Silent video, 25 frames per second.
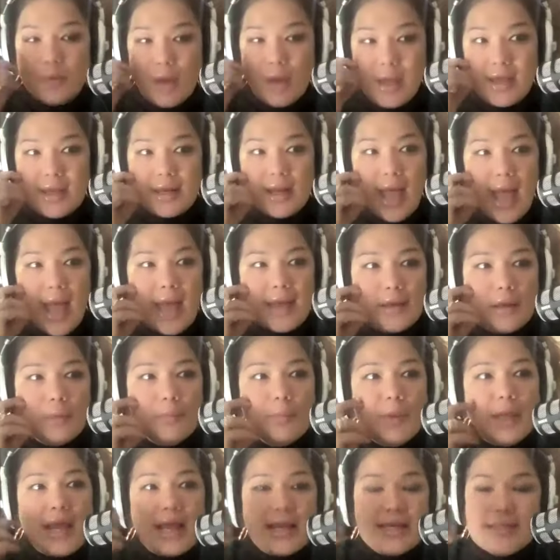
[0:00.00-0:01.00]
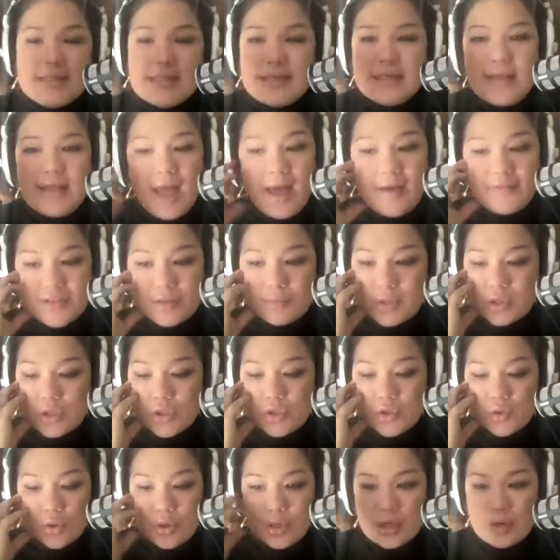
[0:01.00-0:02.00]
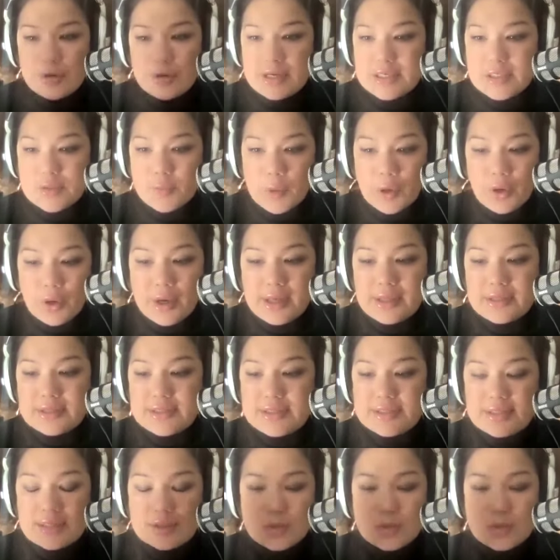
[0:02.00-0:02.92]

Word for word: right. And, but I did have some extraordinary experiences.